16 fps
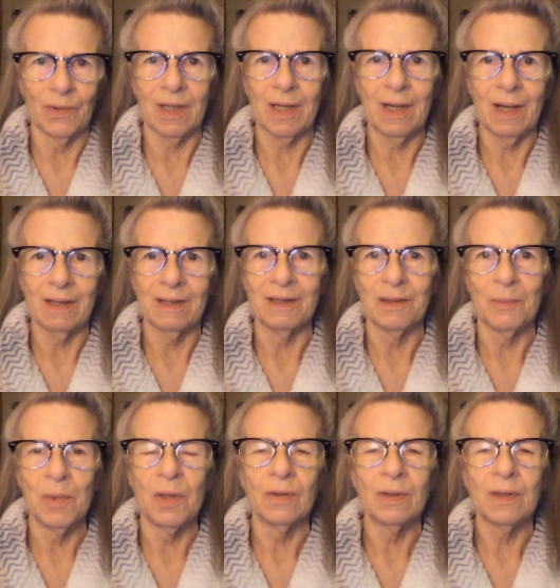with a gallon of
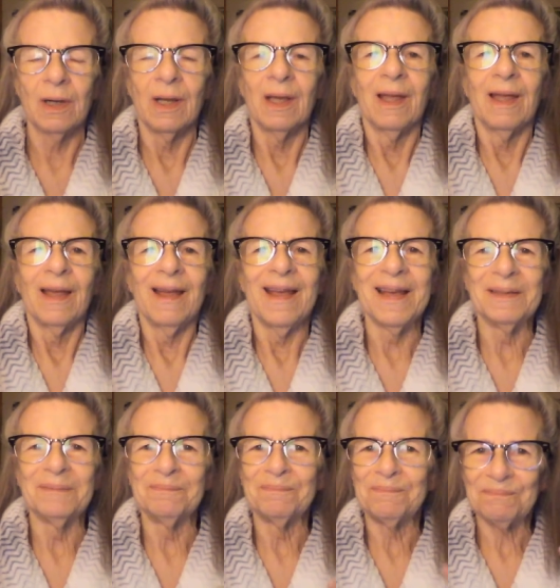milk
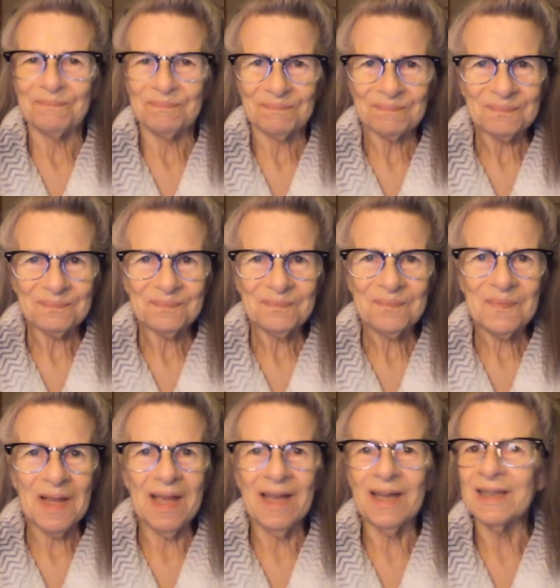and
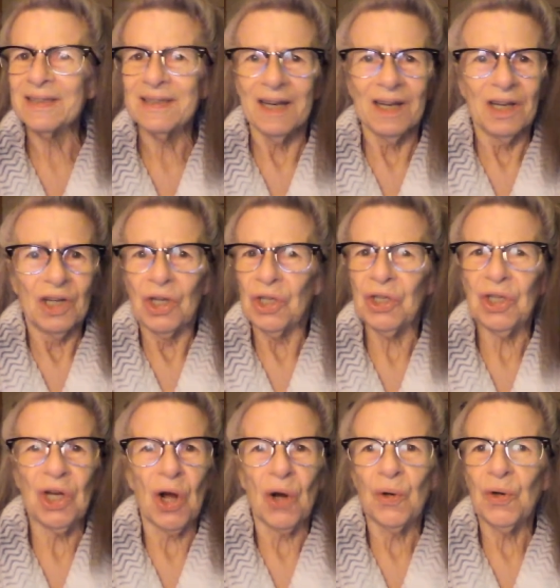and
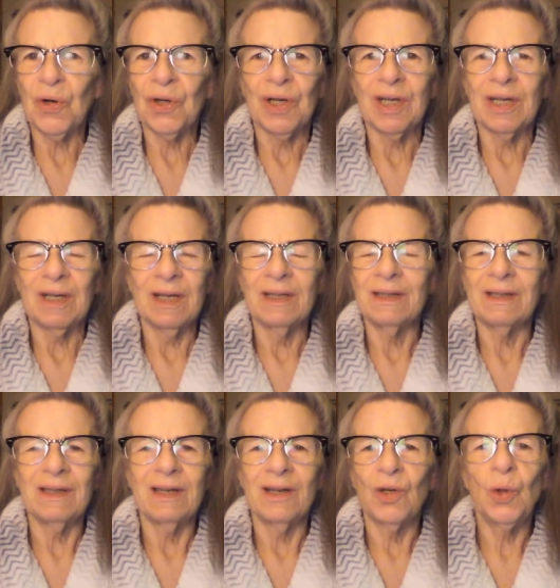you know
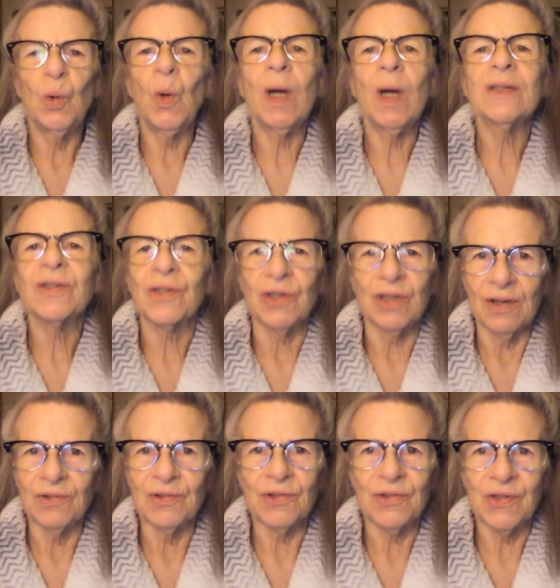who else could
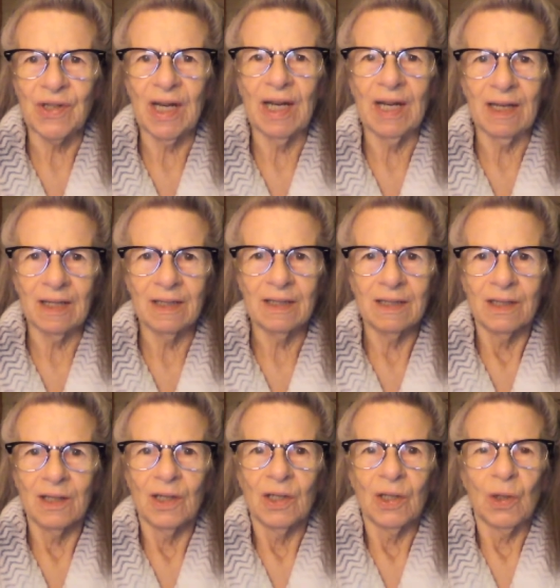understand
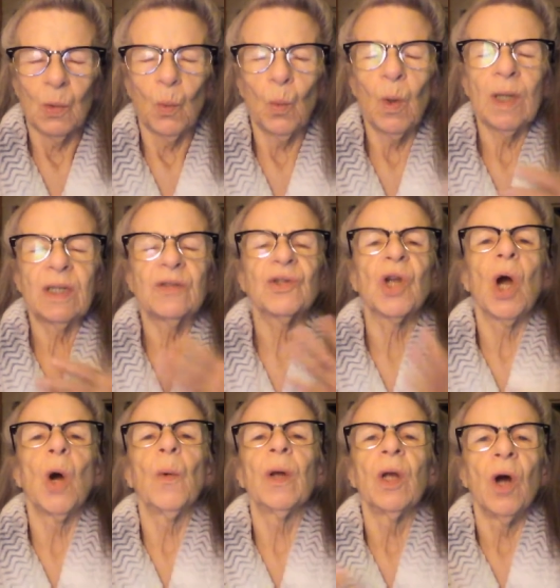what's
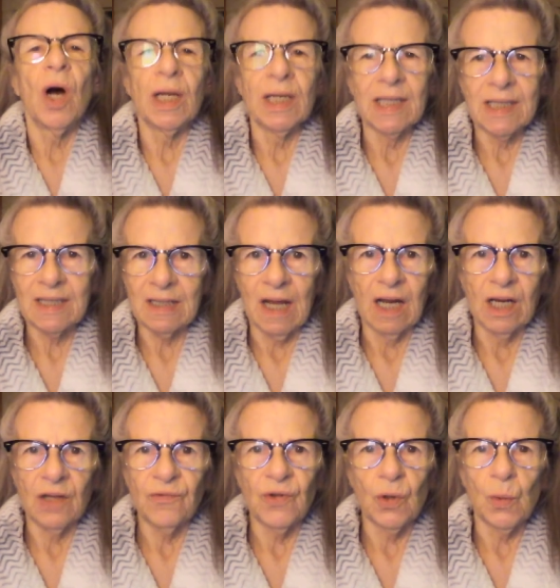going on
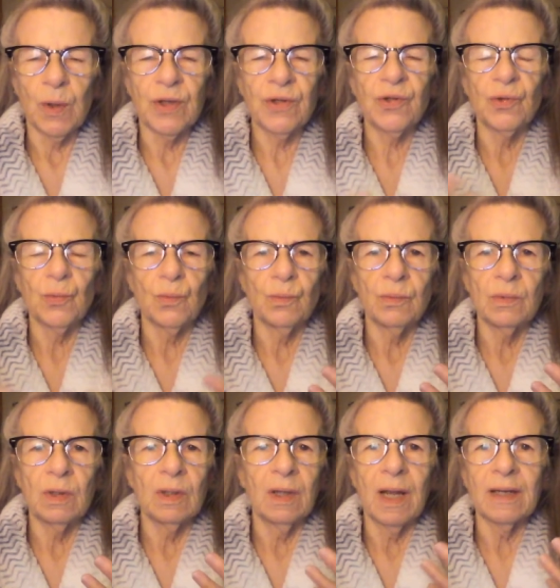inside of you as you
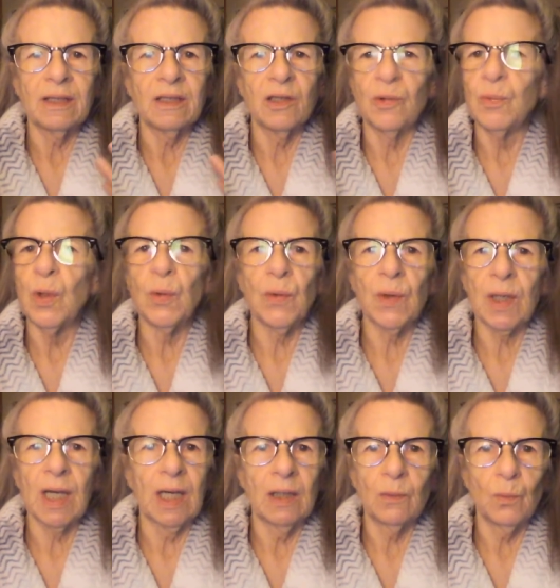like
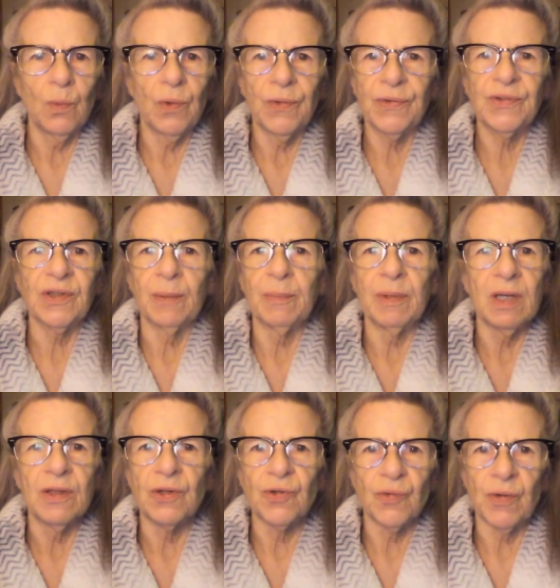communicate with somebody
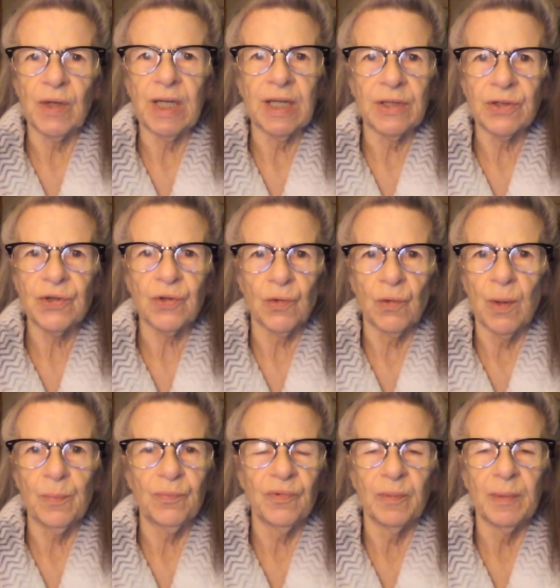that's reading a
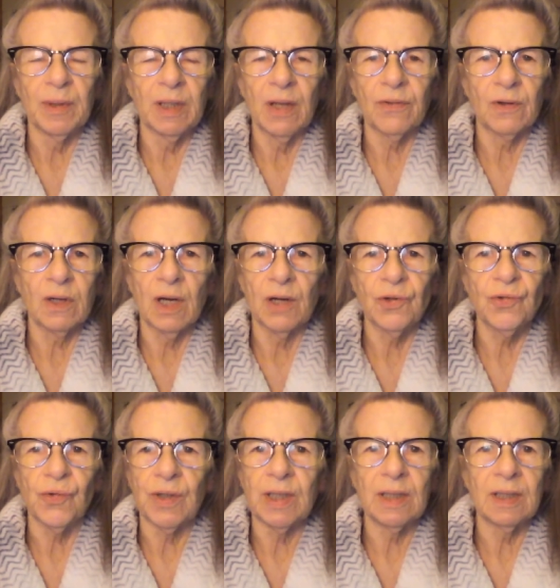script from another
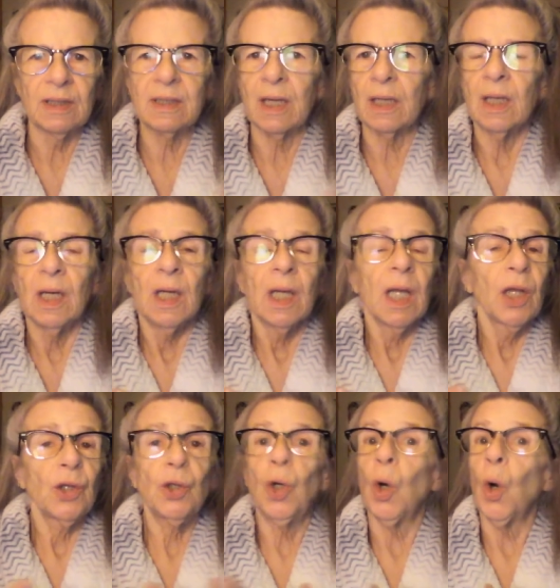country it's like
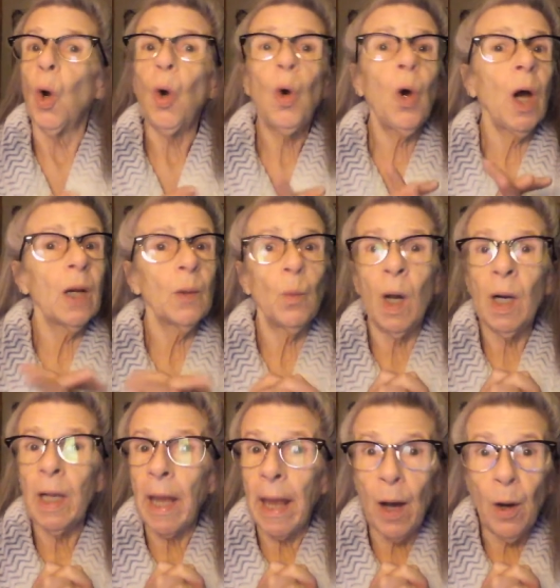you know oh i
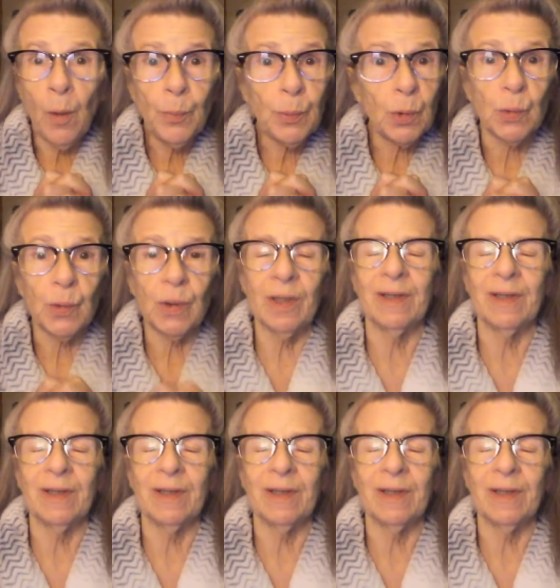want to help you